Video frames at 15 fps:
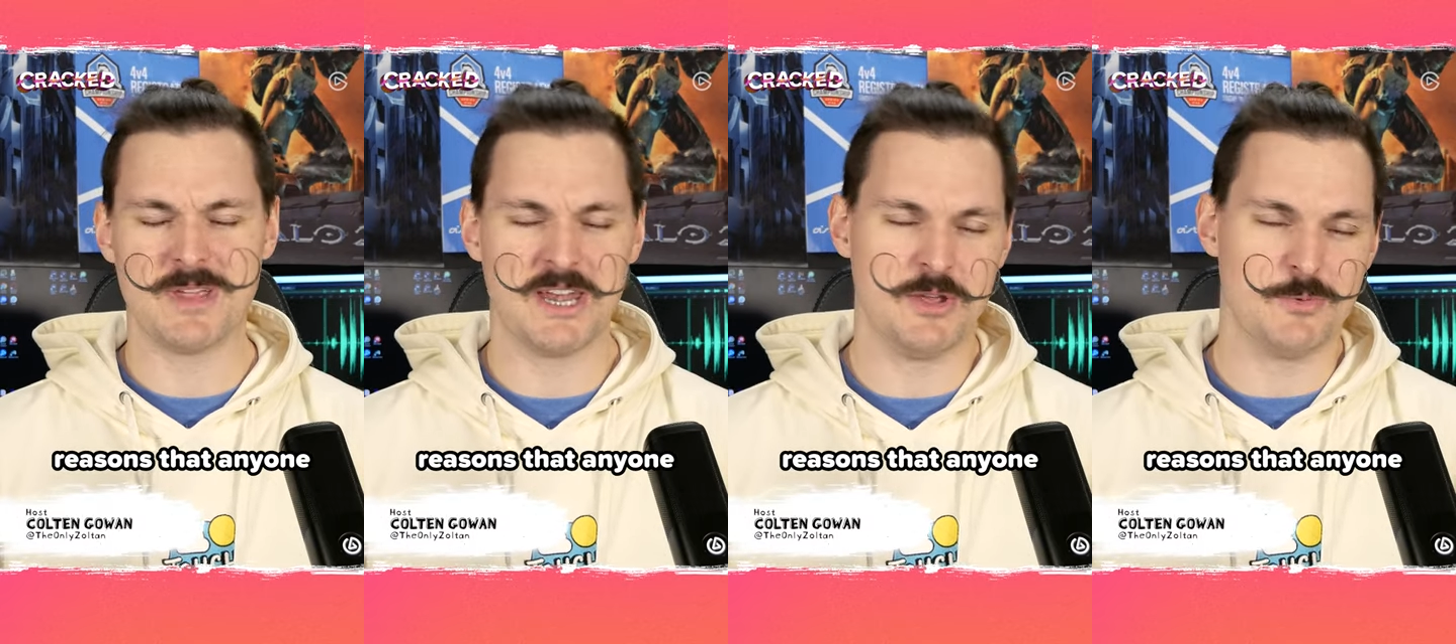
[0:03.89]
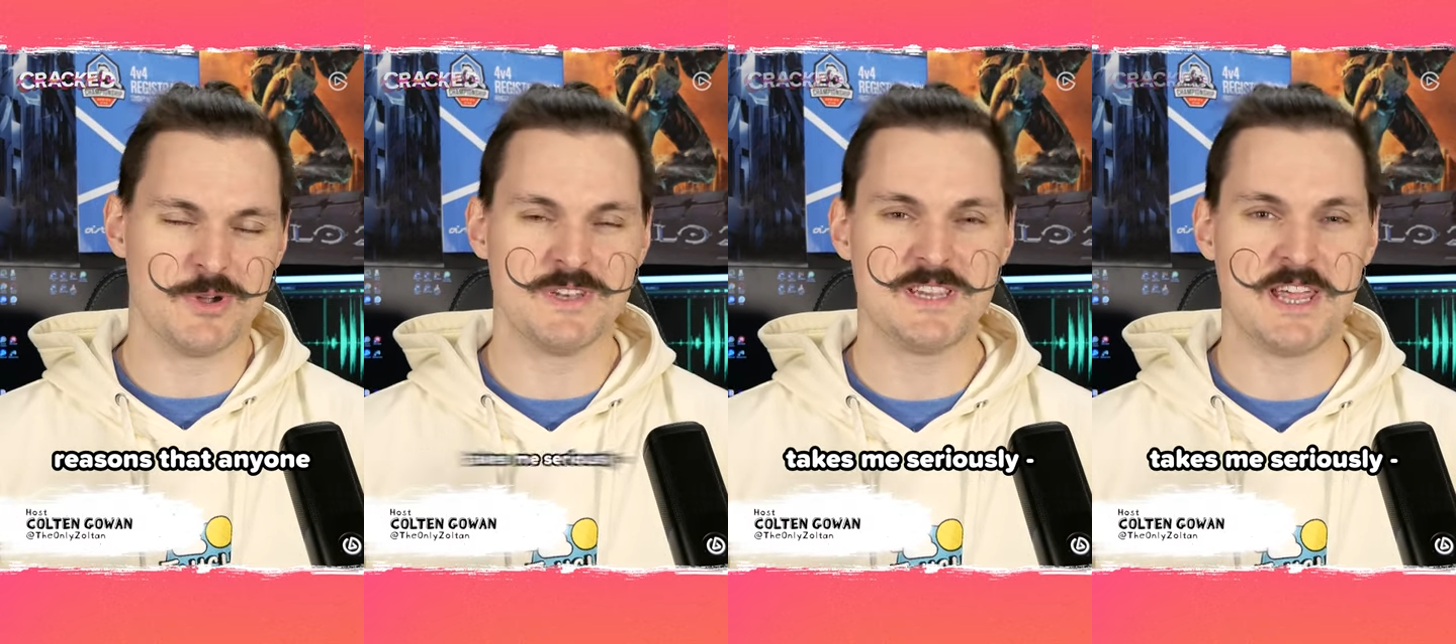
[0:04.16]

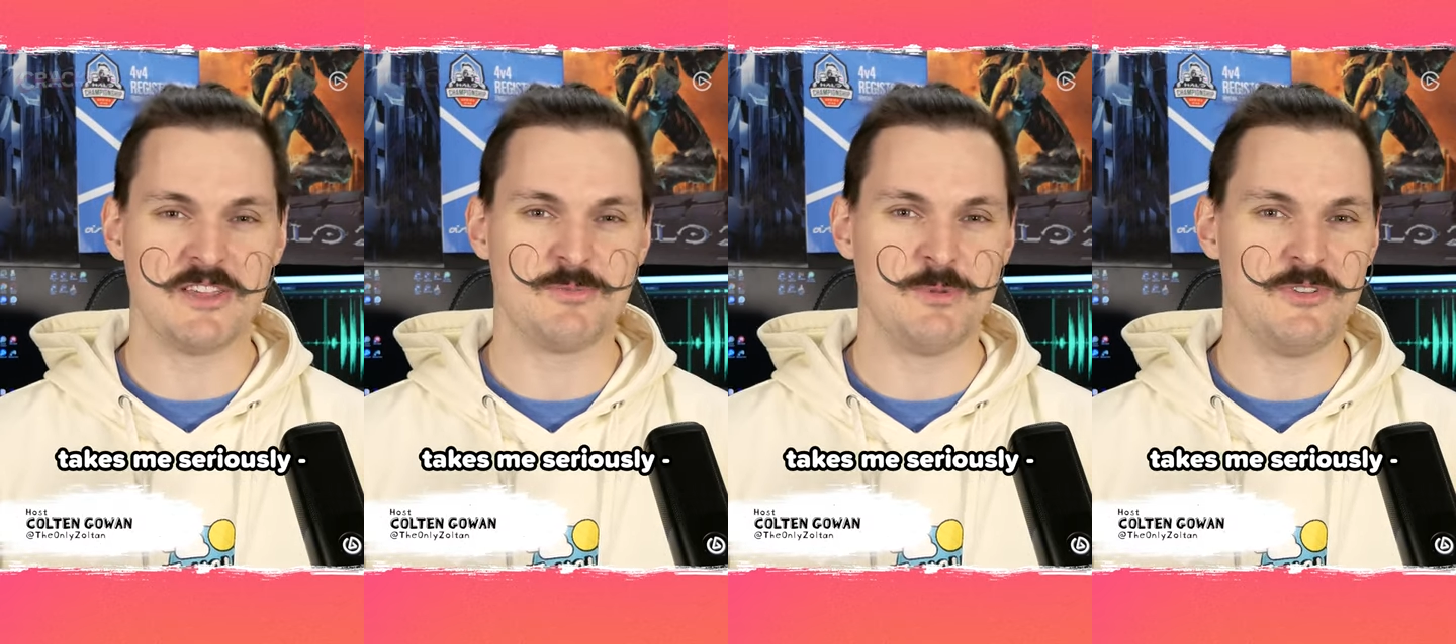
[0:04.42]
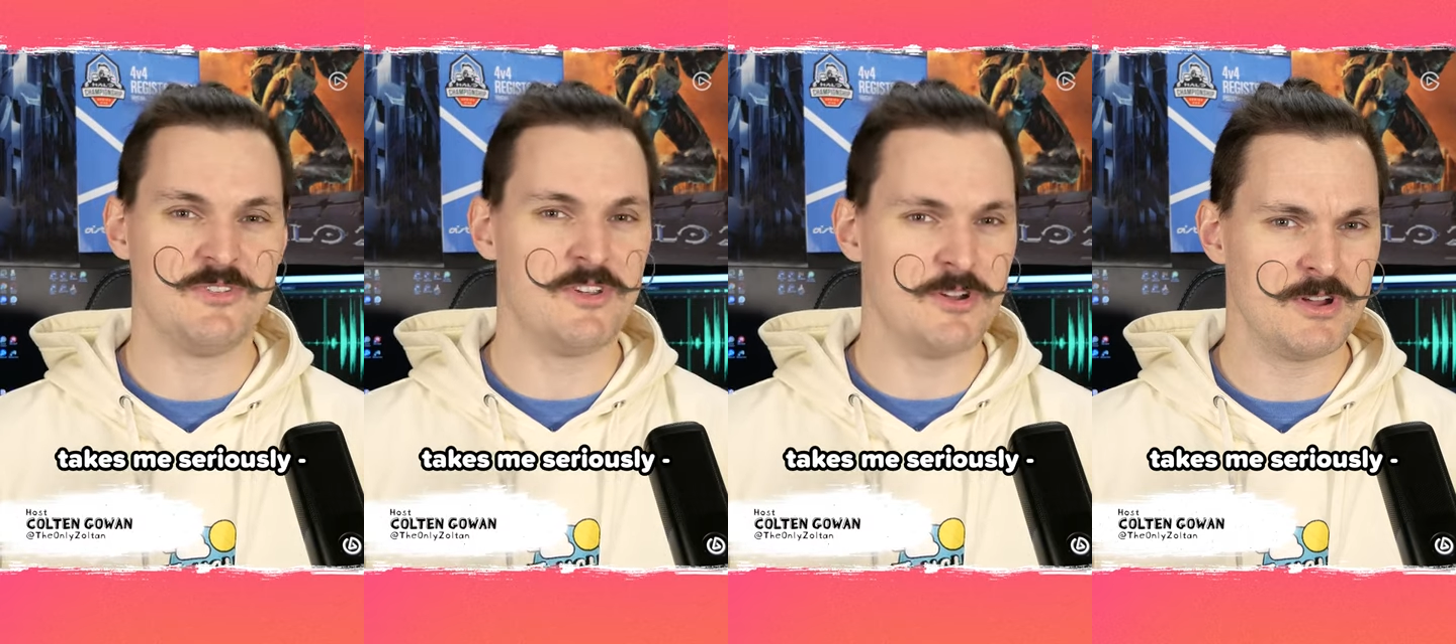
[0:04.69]
anyone takes
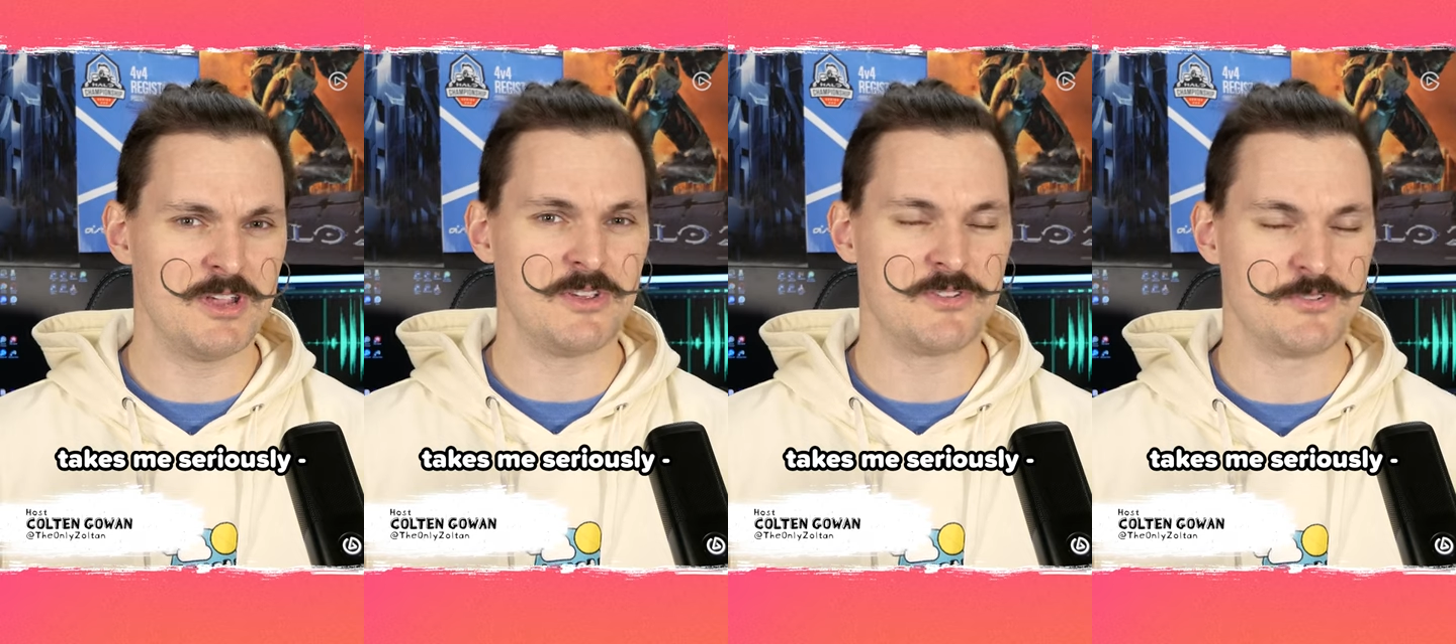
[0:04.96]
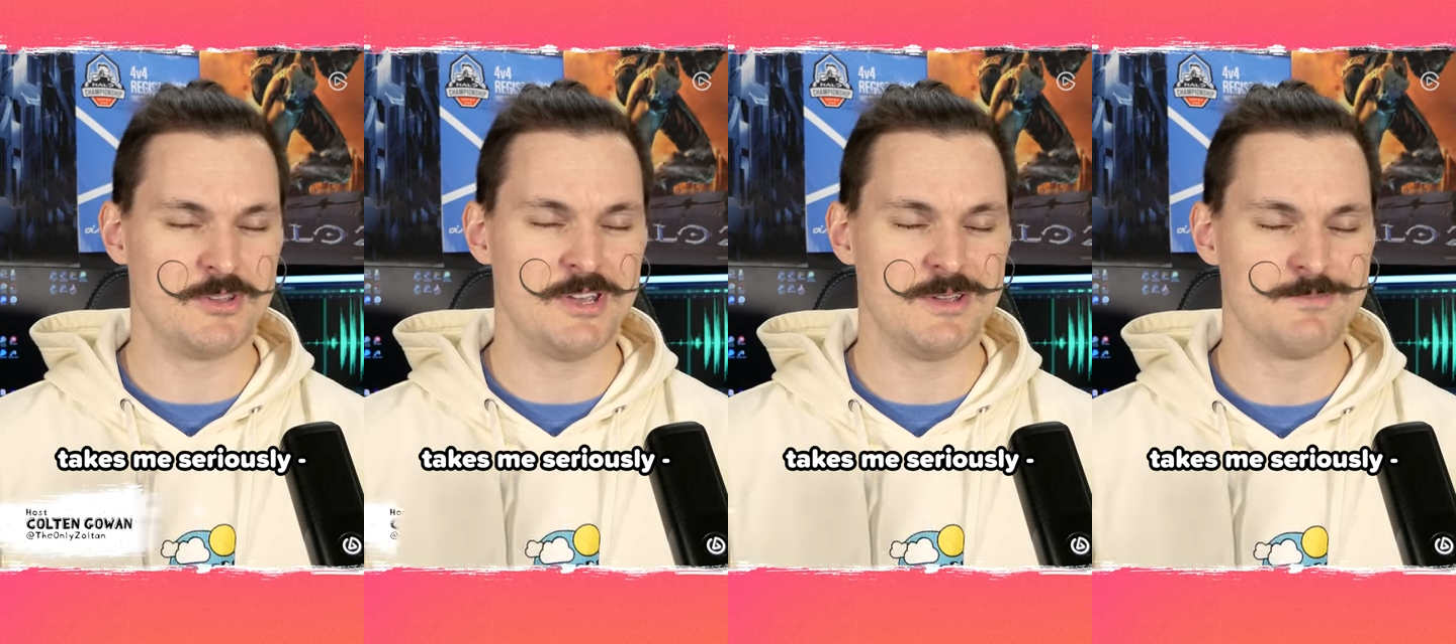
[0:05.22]
me
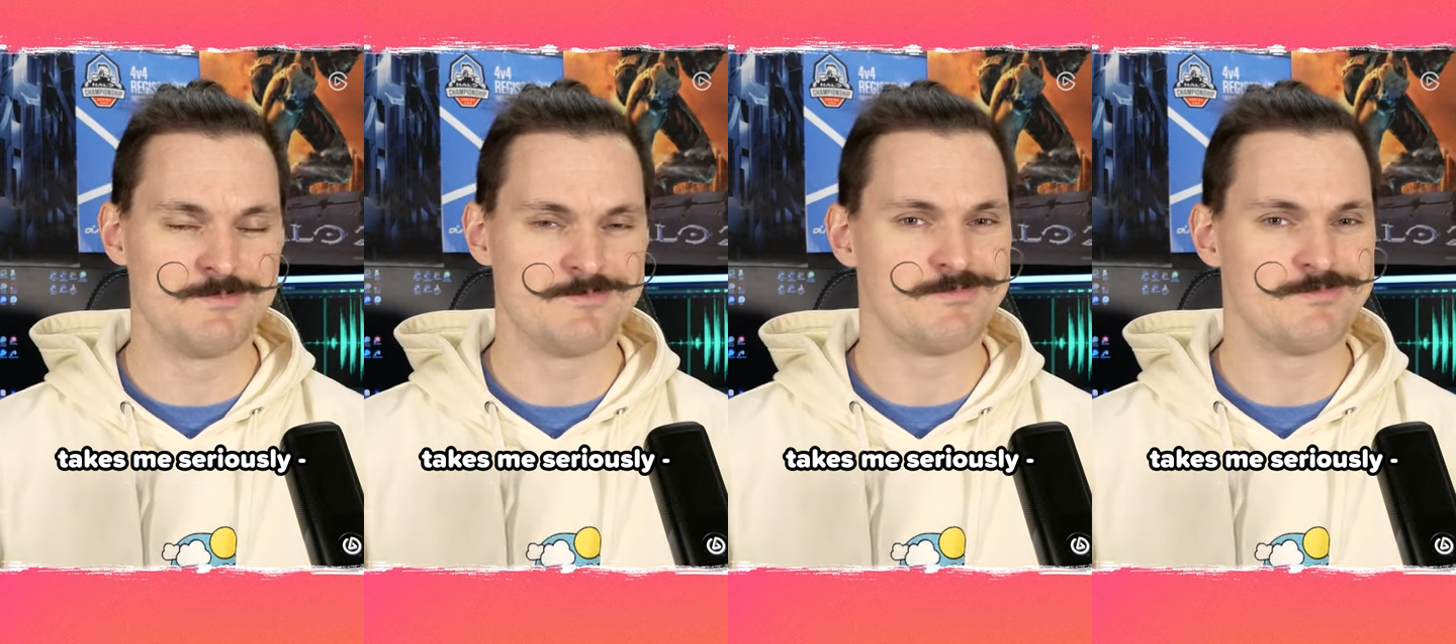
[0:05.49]
seriously,